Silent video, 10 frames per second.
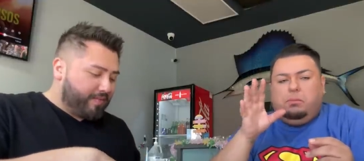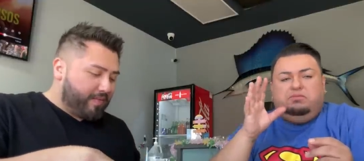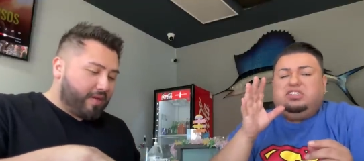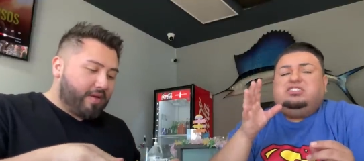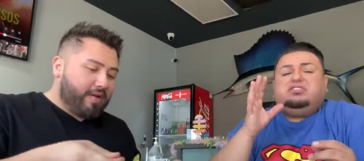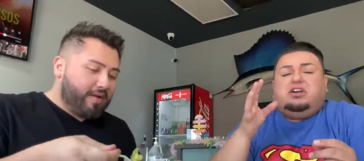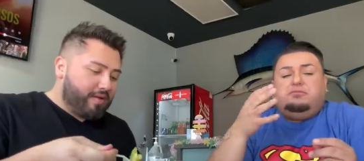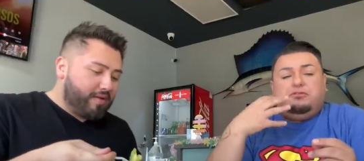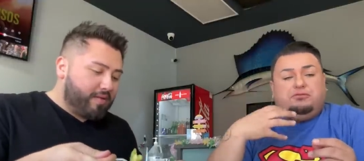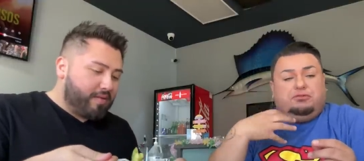Speaker 1: This is comfort
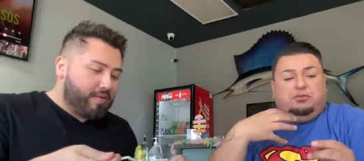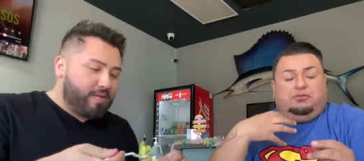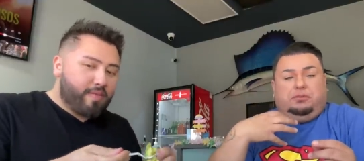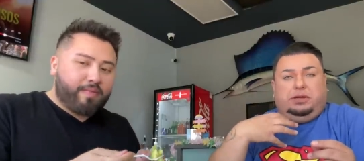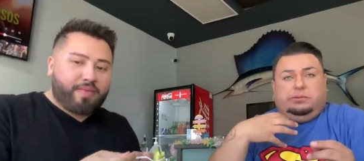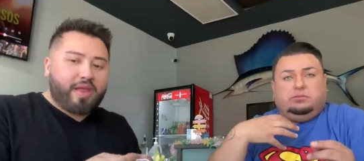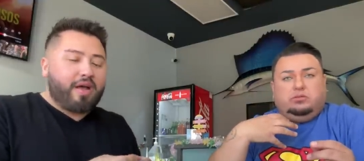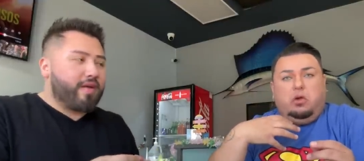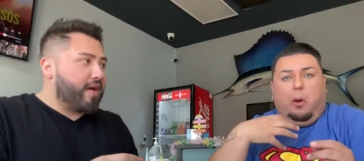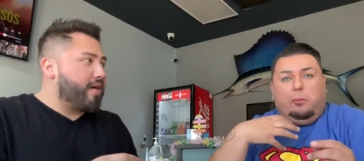food for me.
Speaker 2: Hell
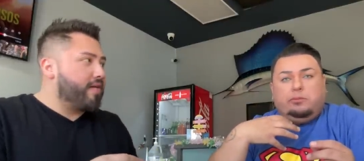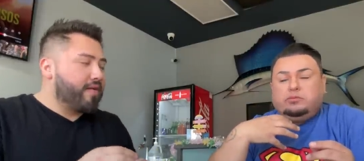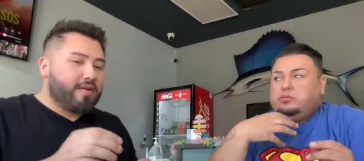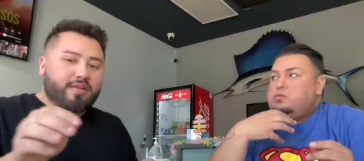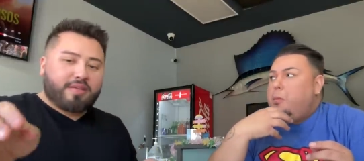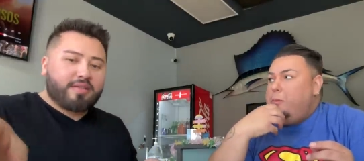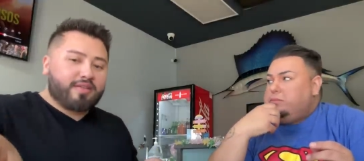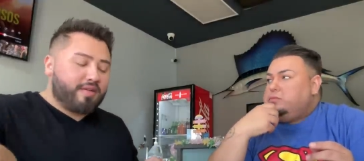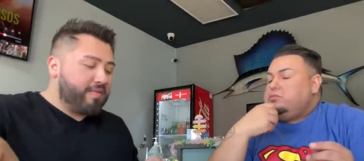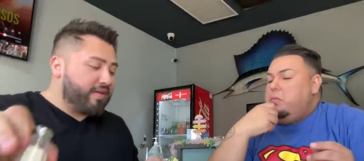yeah. It
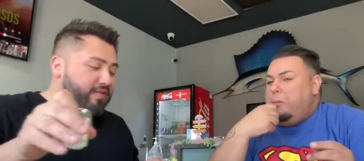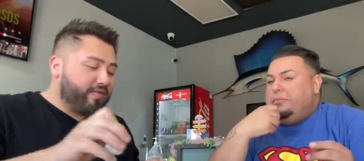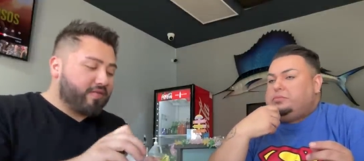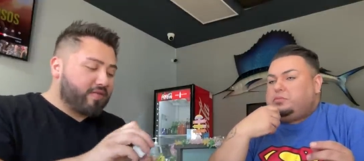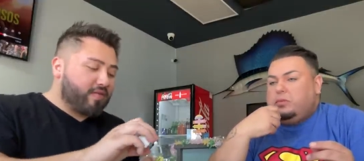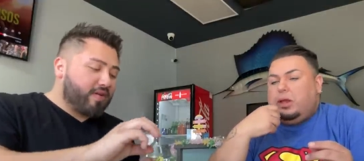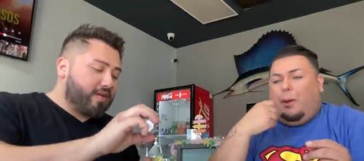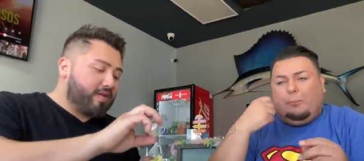makes you feel so good.